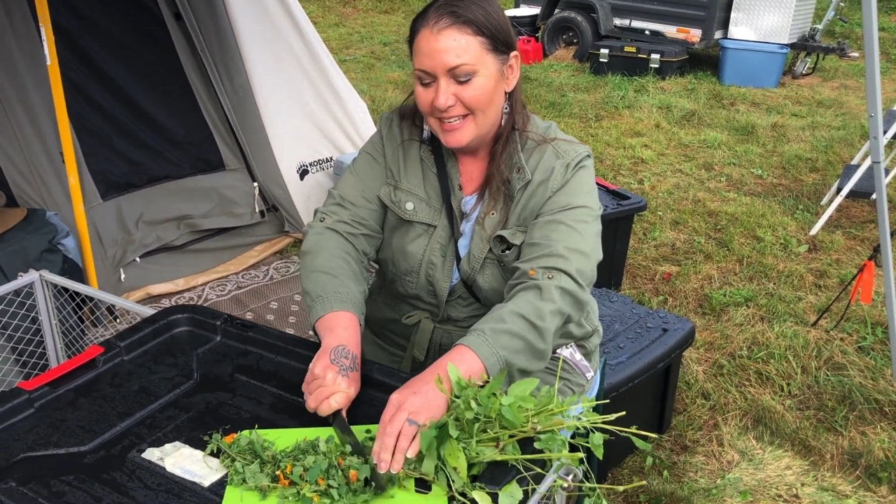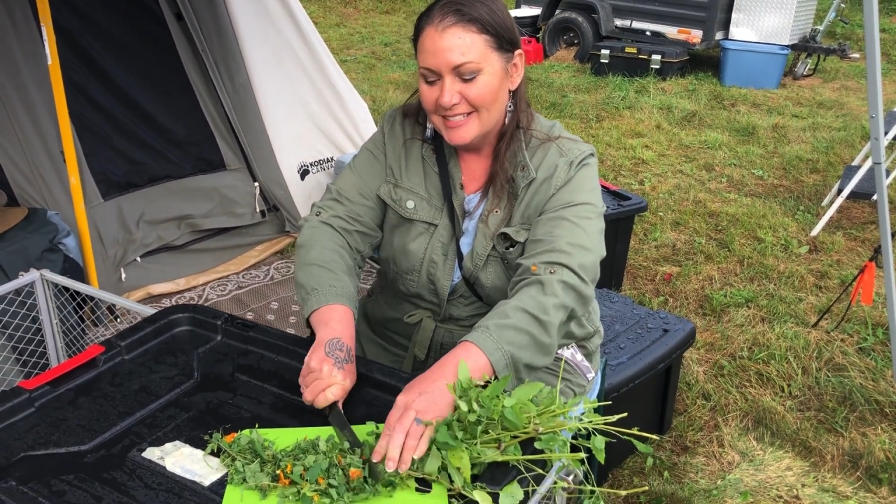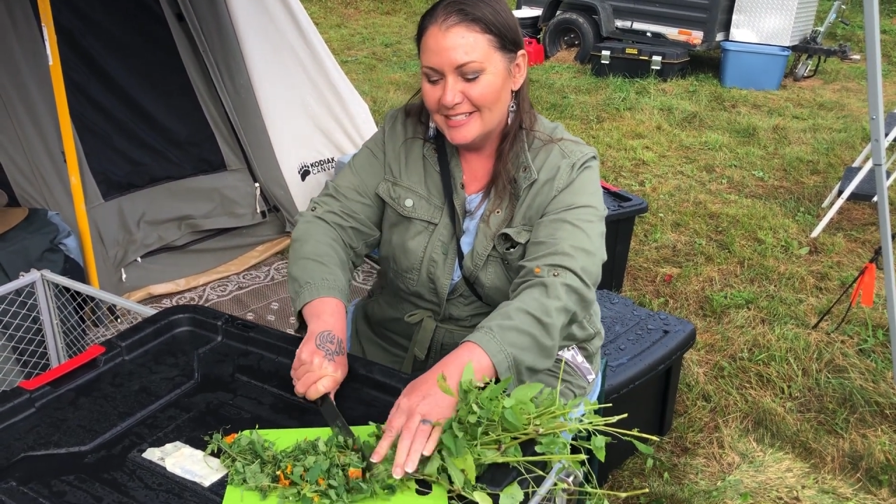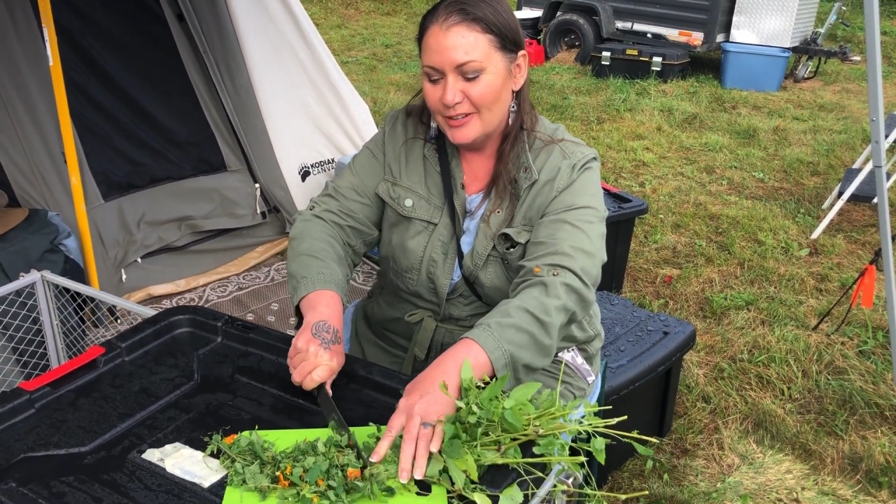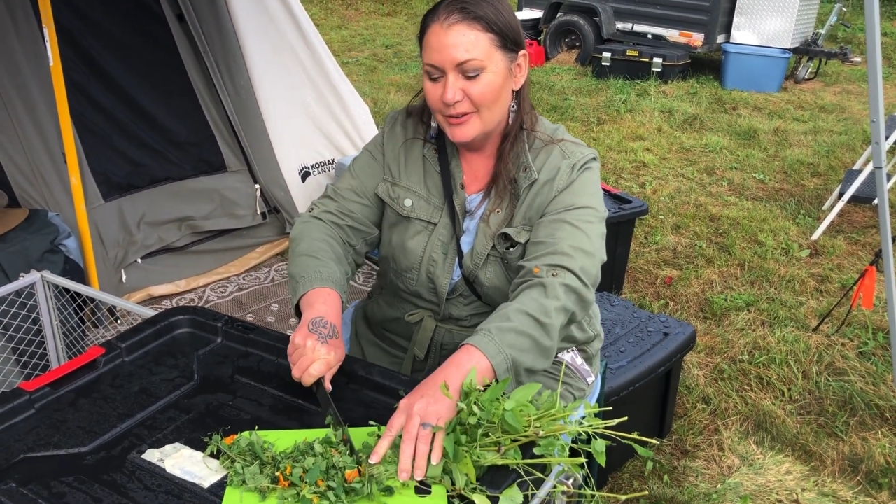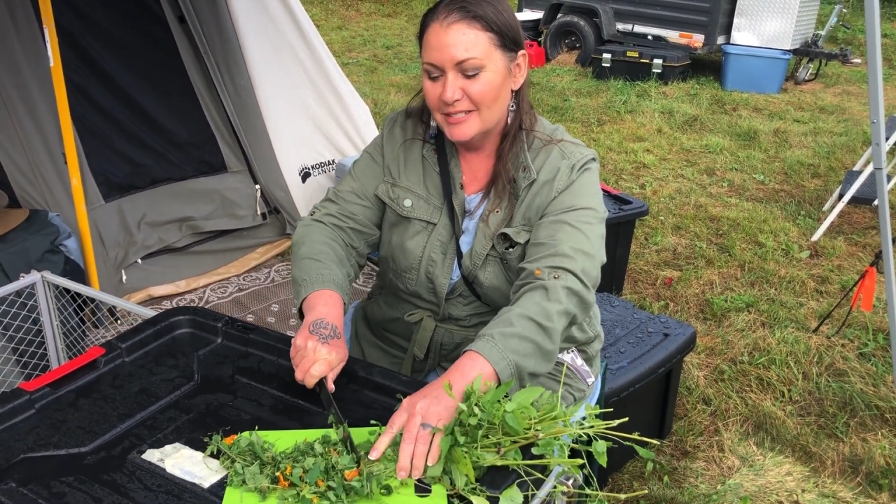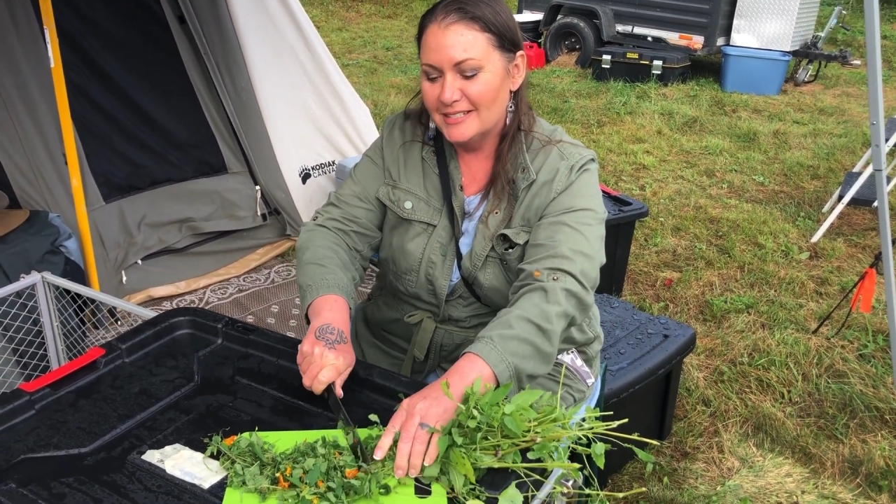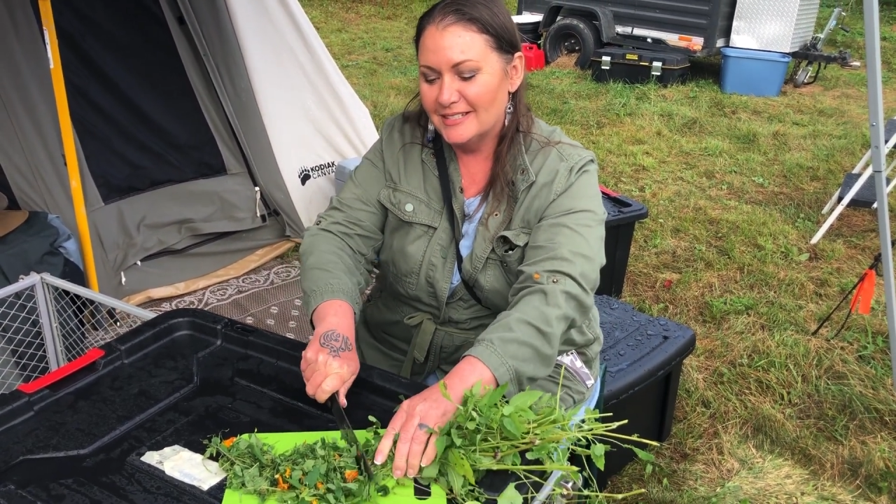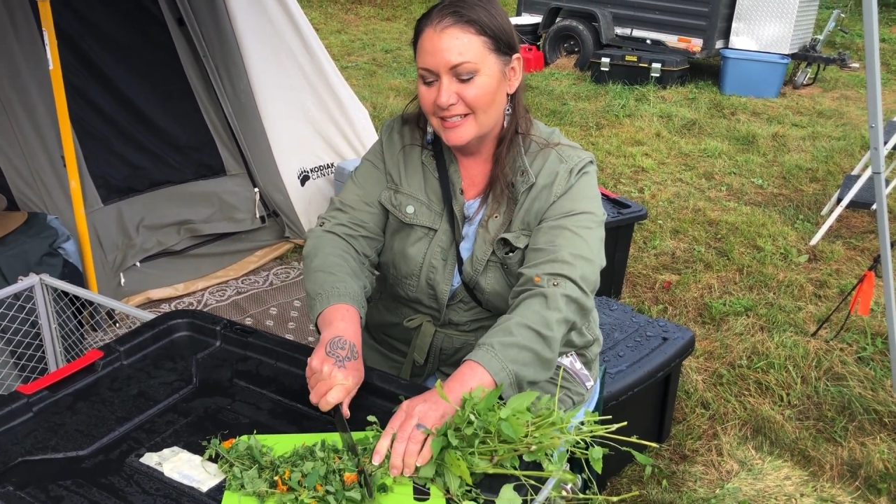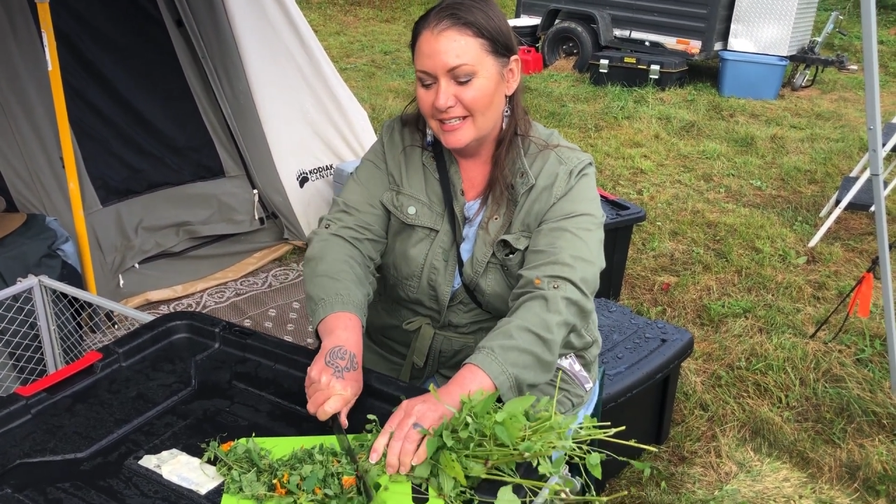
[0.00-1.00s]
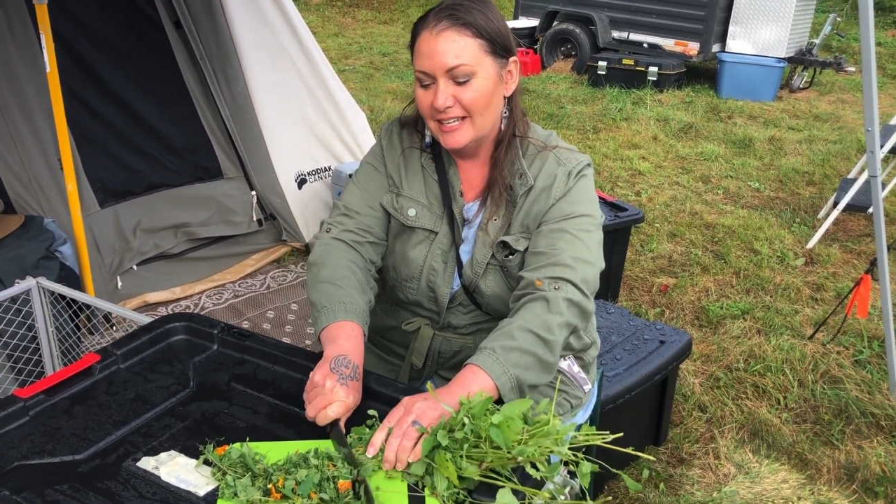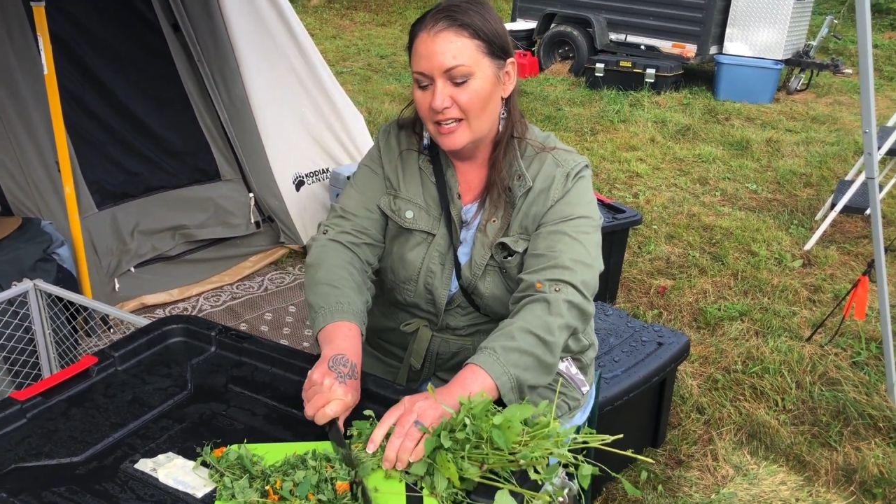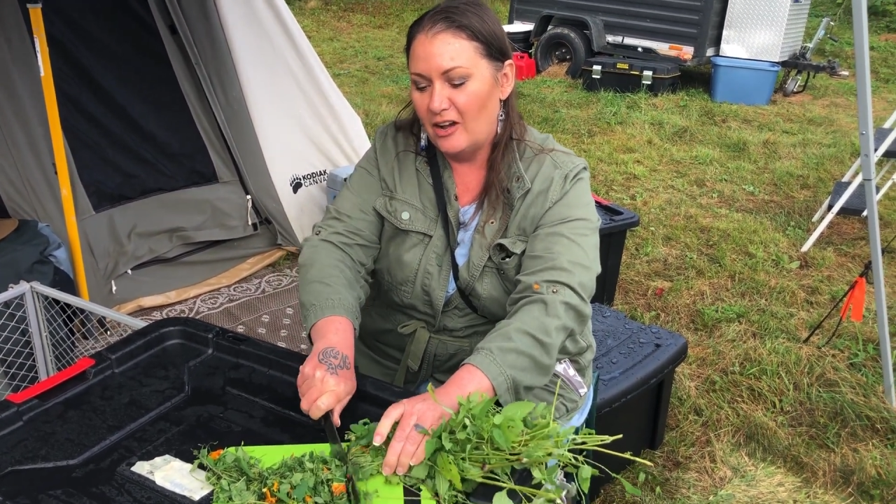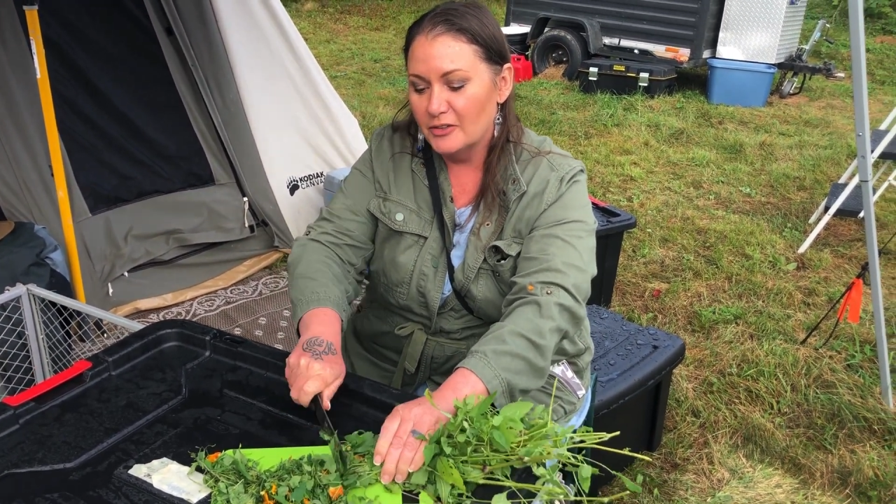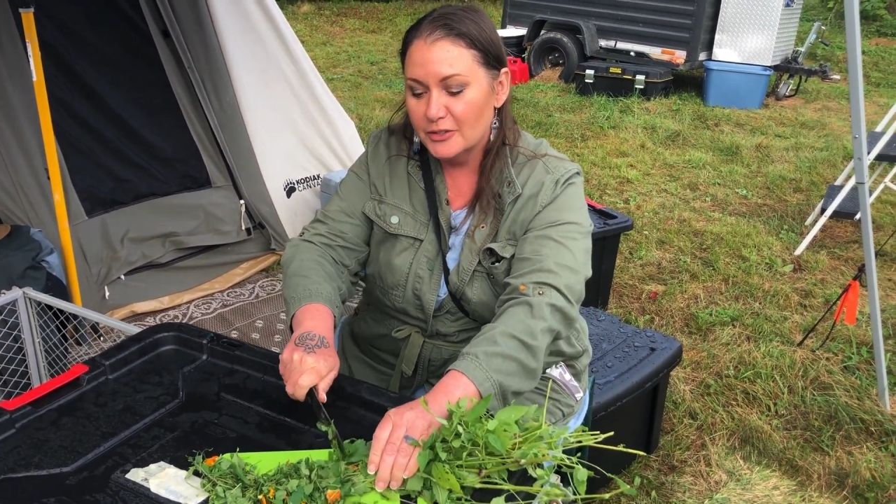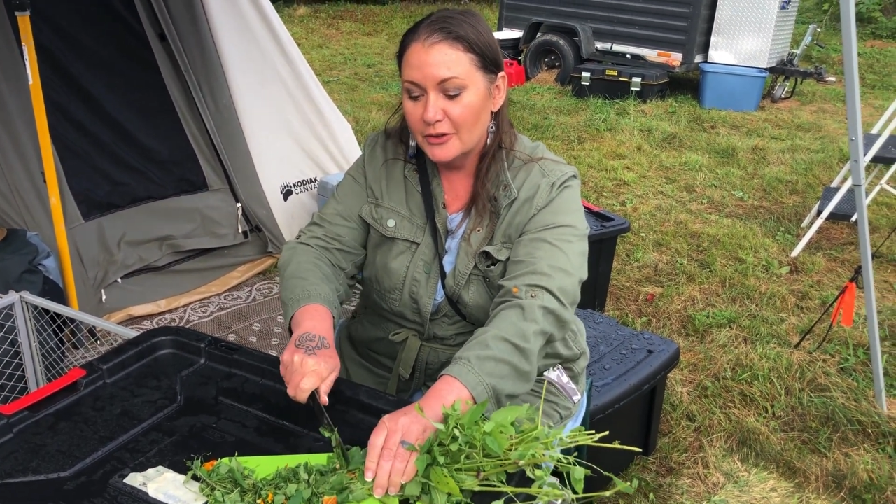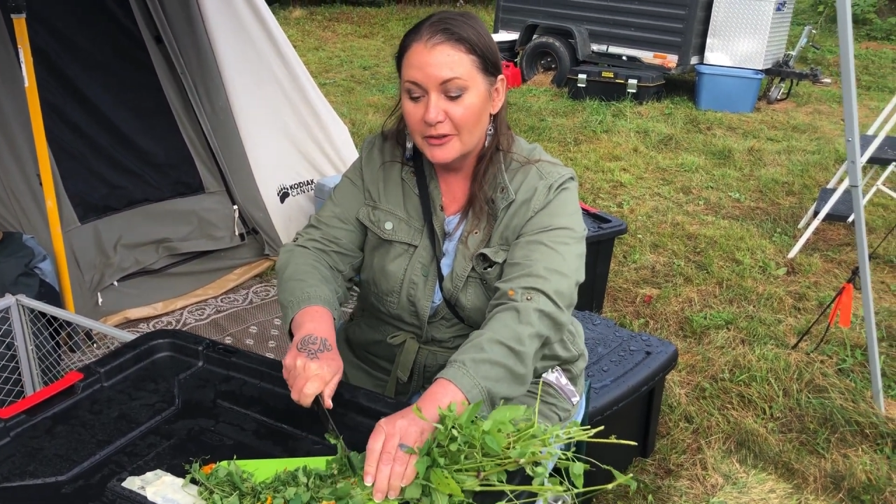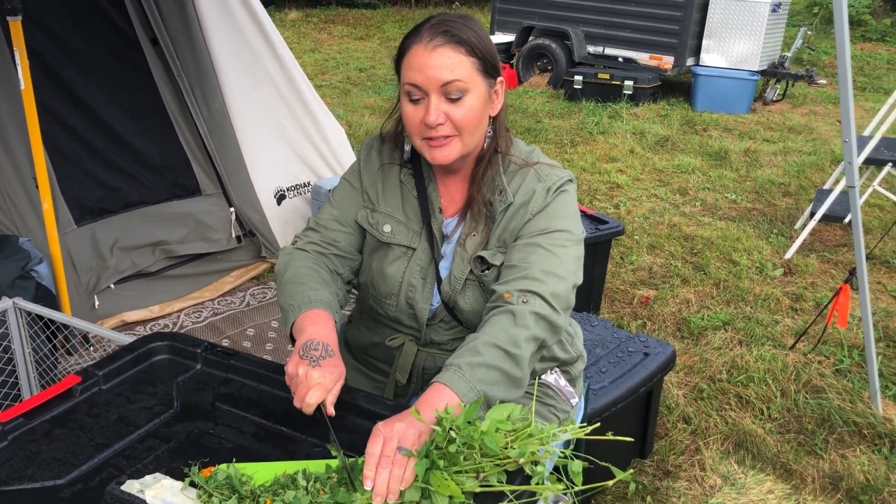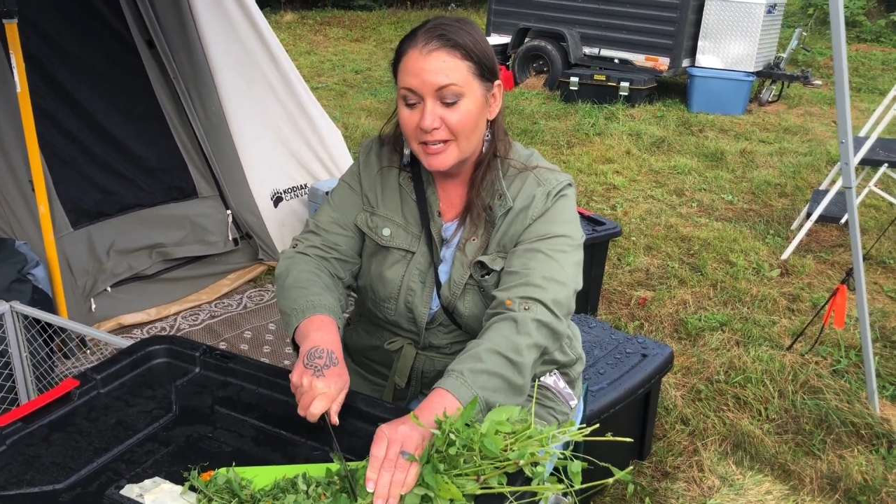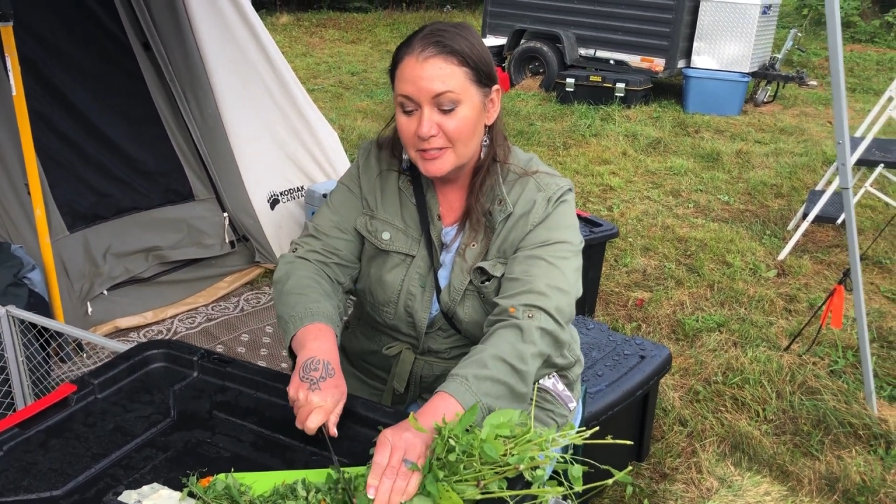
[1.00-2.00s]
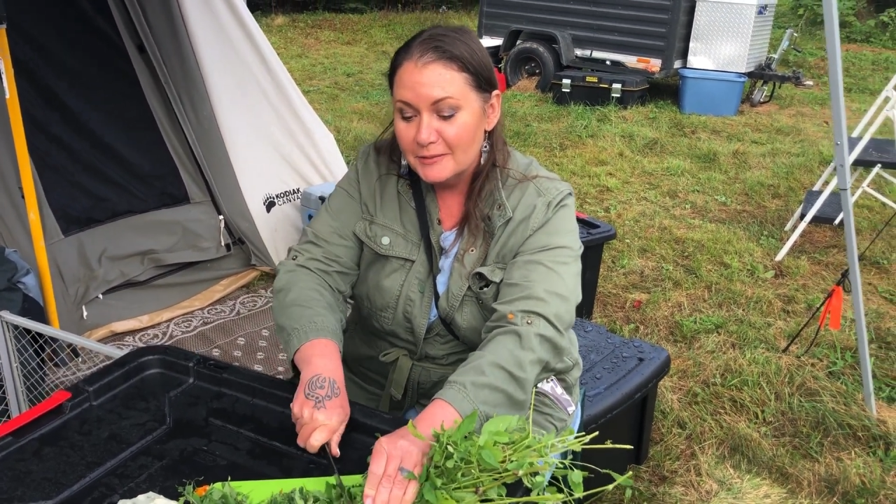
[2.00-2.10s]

So it's also called touch